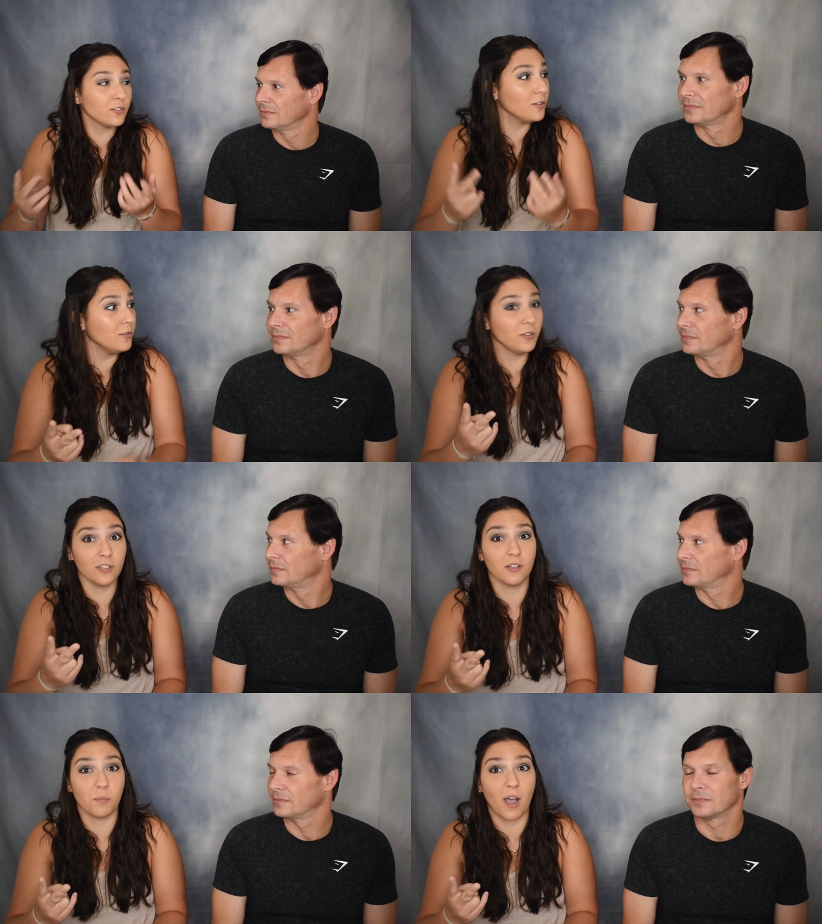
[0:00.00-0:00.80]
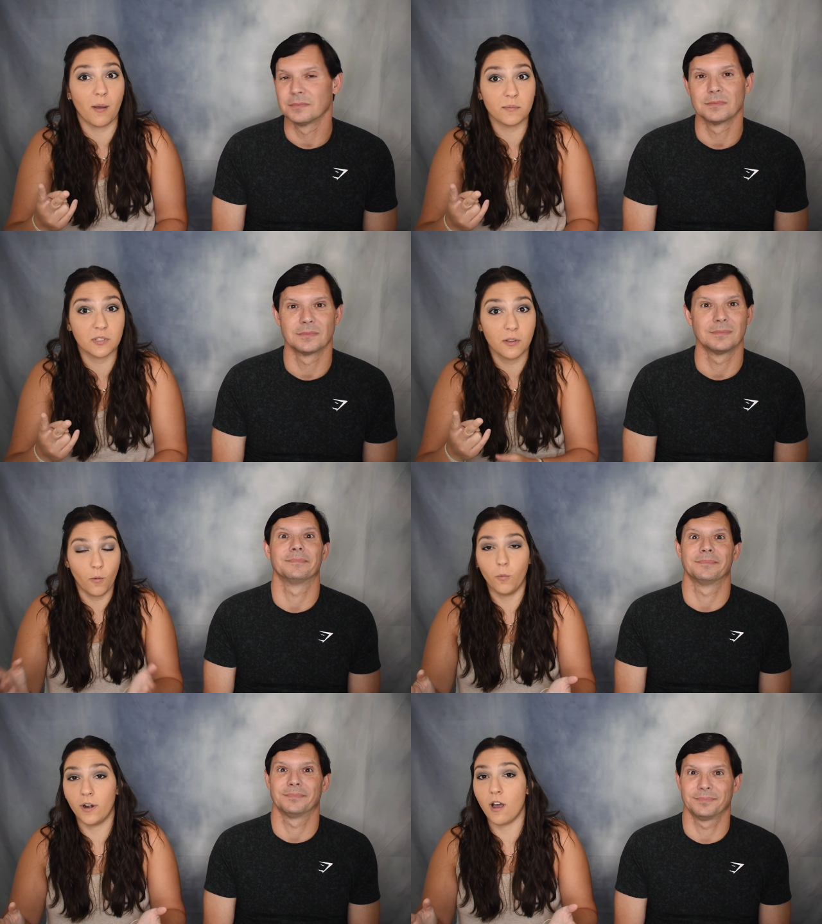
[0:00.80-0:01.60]
Speaker 1: Two nuclear bombs
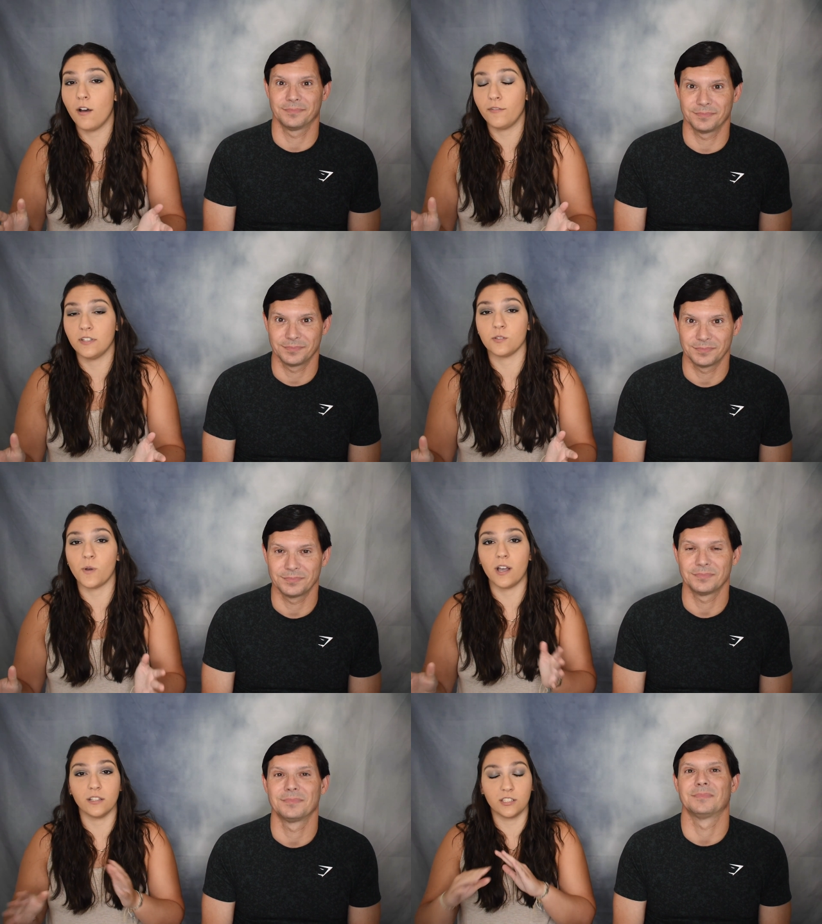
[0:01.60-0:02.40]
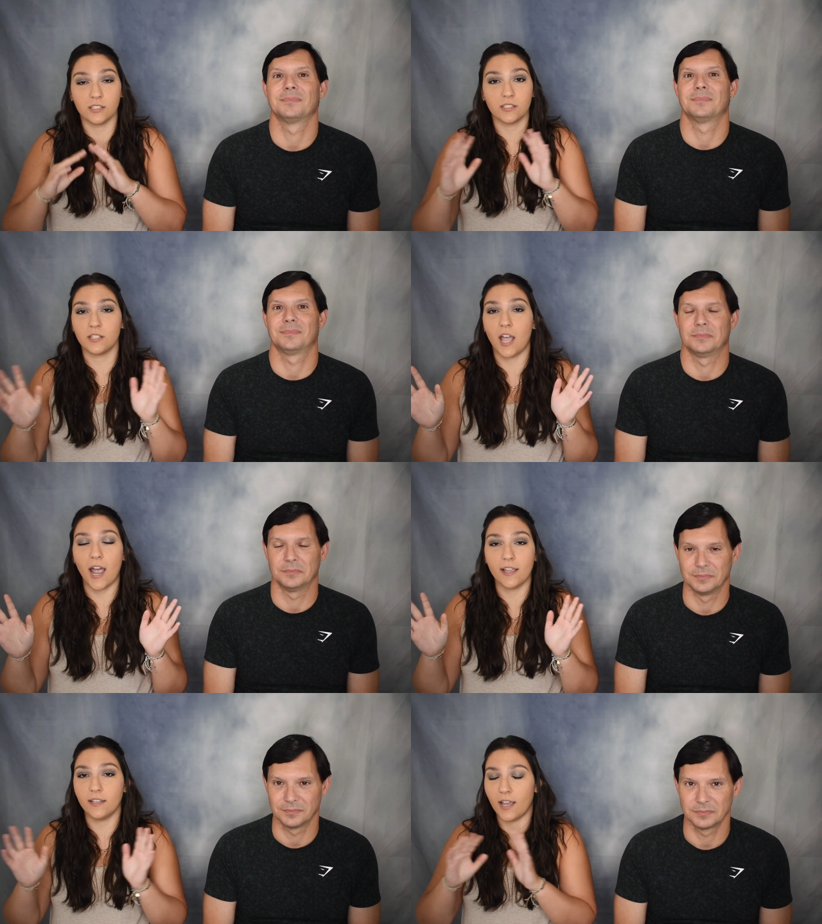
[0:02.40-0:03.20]
went off as well. Just,
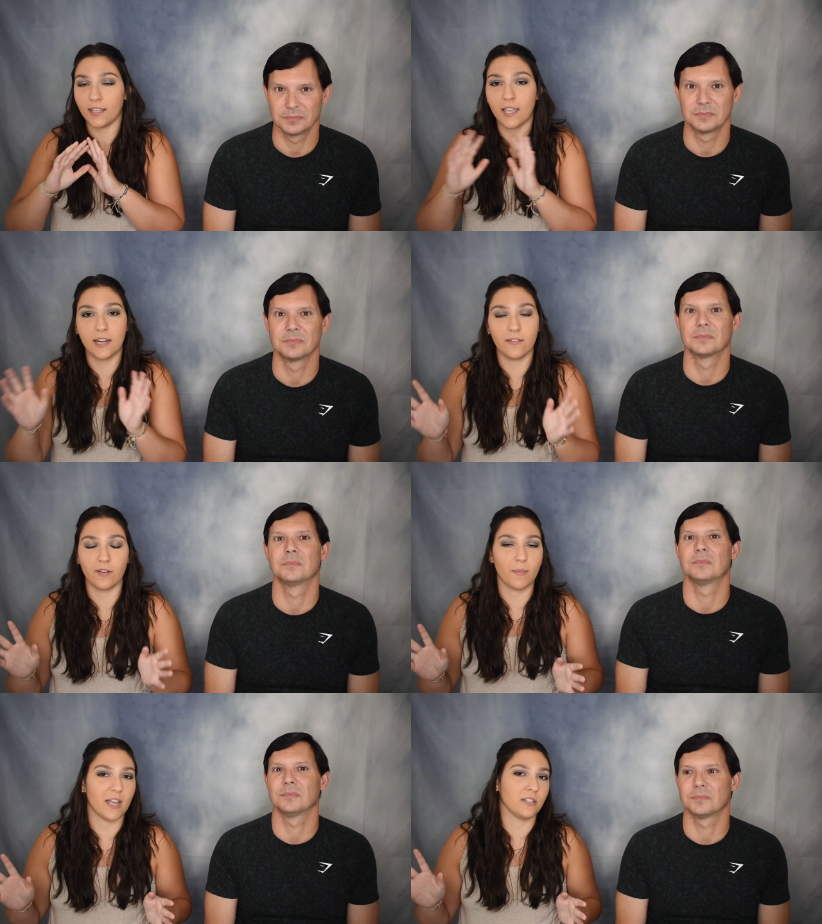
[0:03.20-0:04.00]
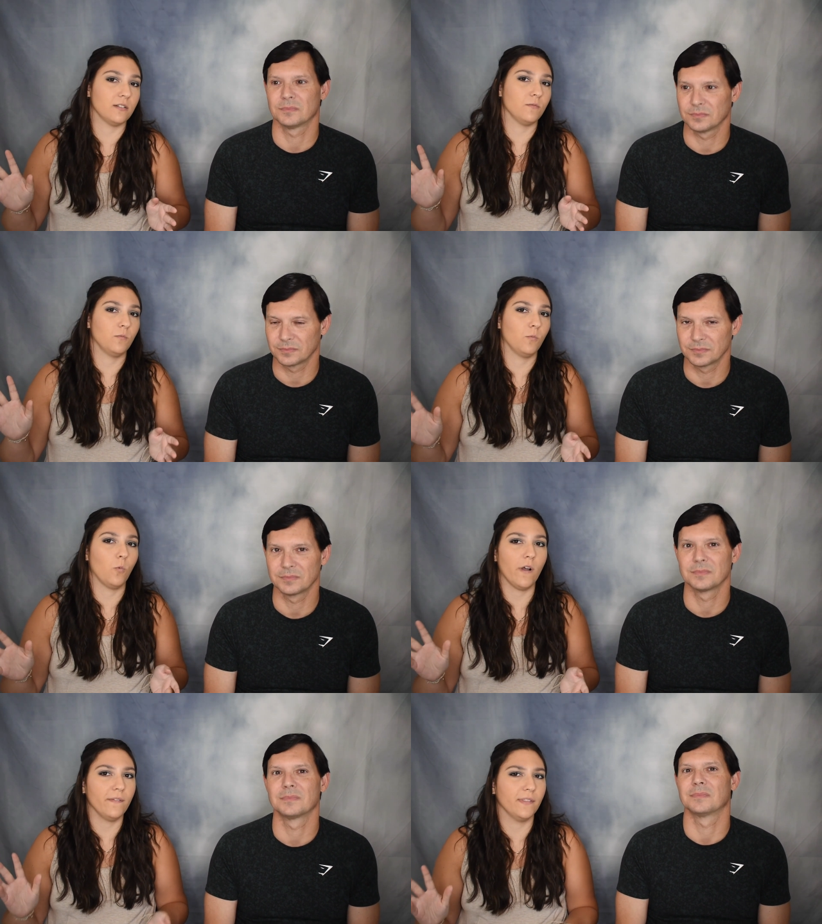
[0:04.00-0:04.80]
I, I can't even imagine
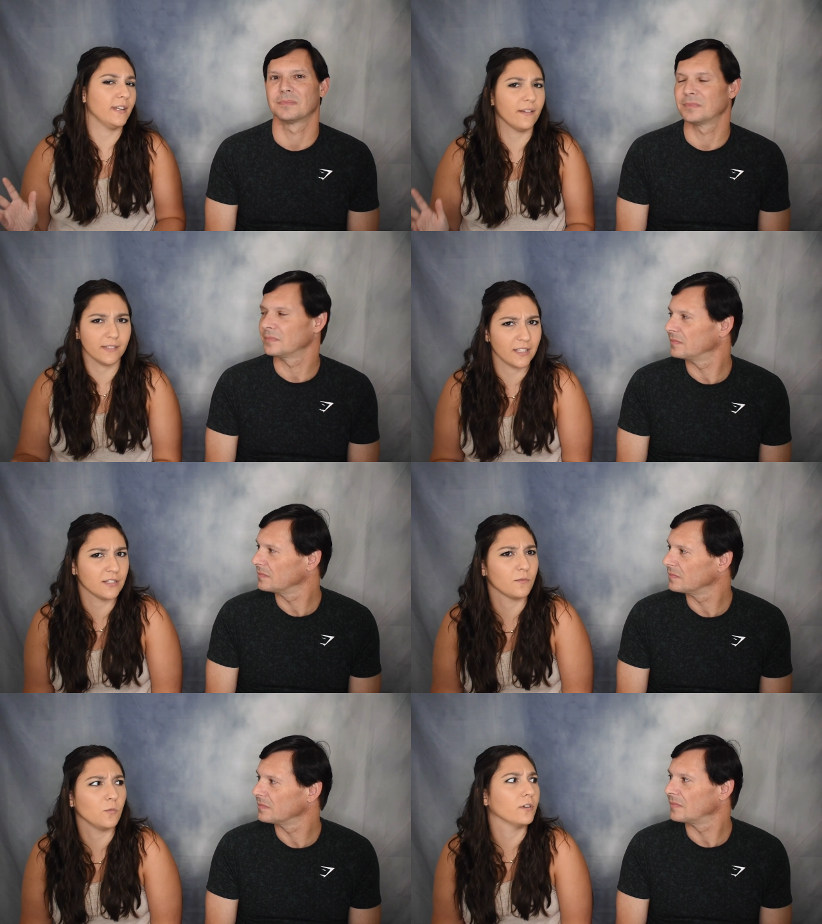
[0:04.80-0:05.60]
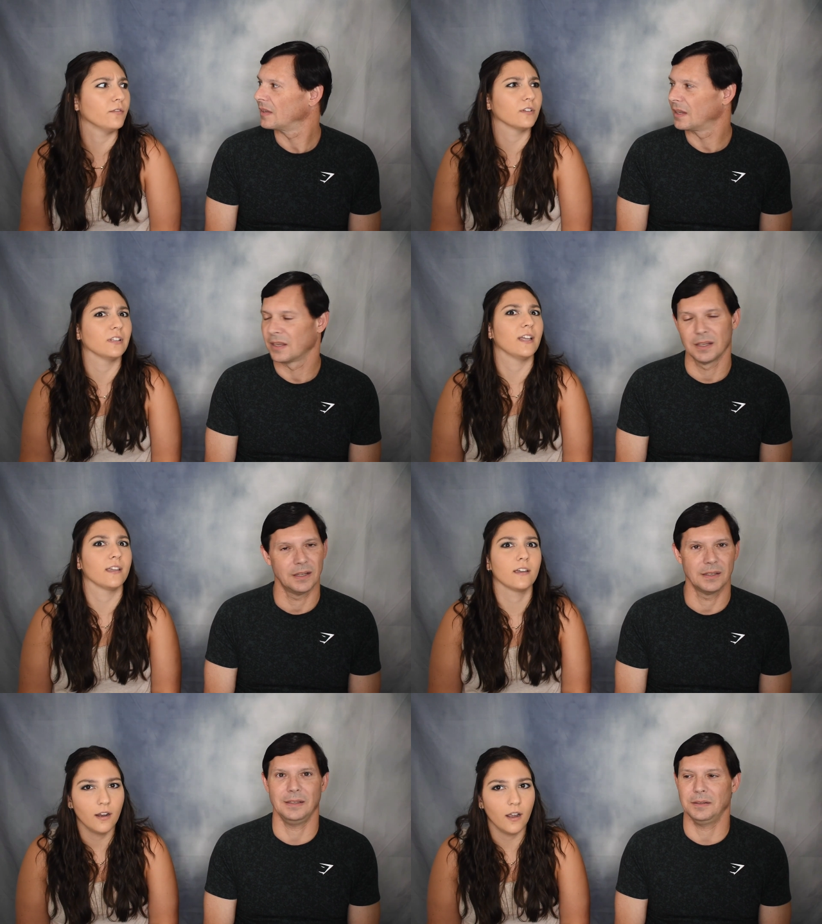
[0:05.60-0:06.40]
what the devastation would have looked like.
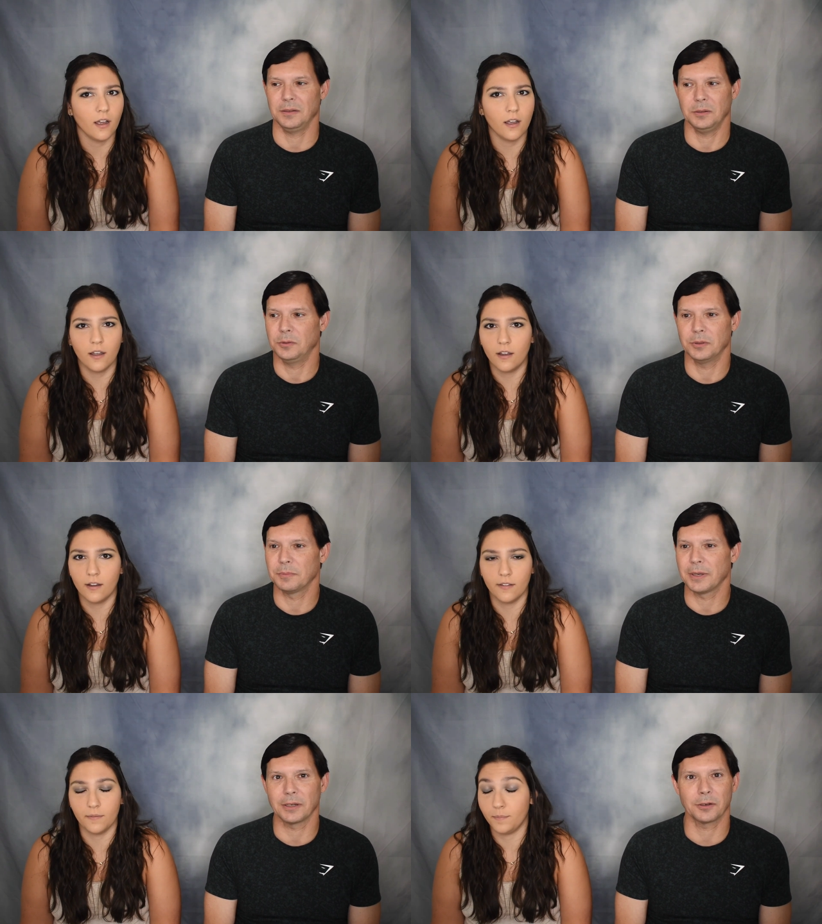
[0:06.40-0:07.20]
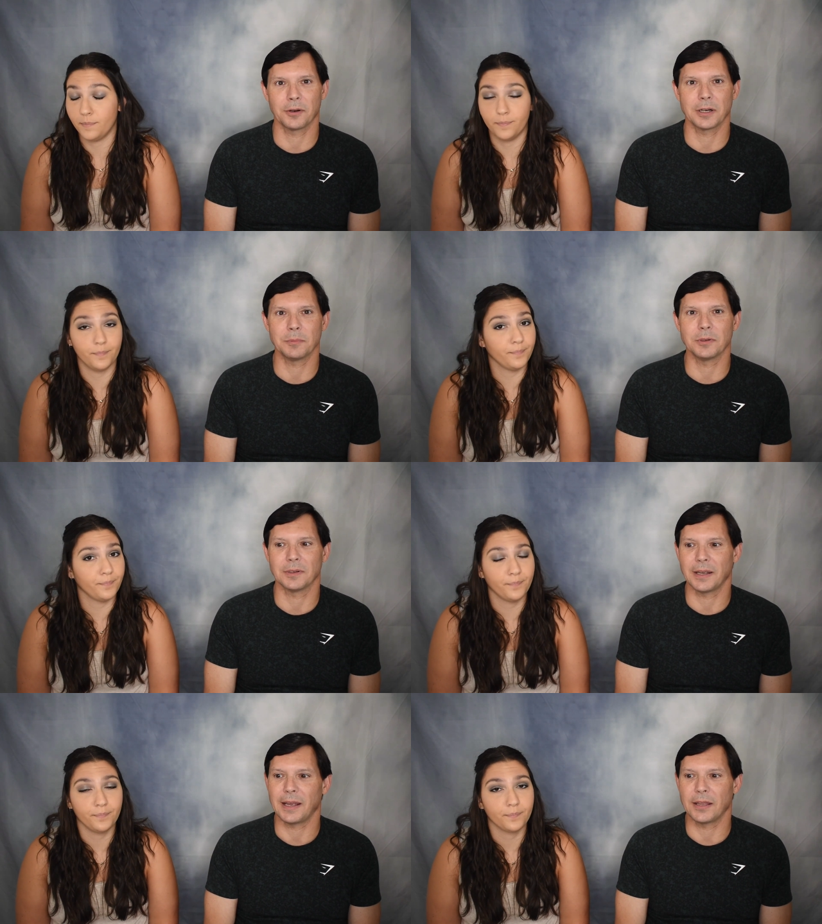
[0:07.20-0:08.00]
It, it would have been incredible,
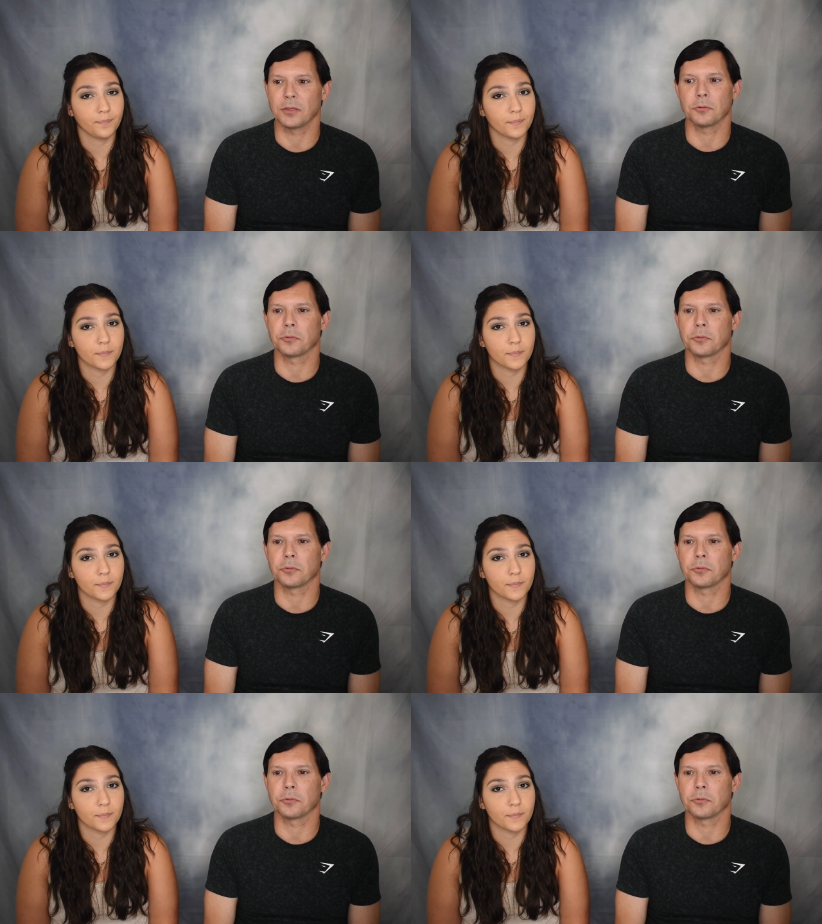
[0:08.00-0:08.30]
and, and the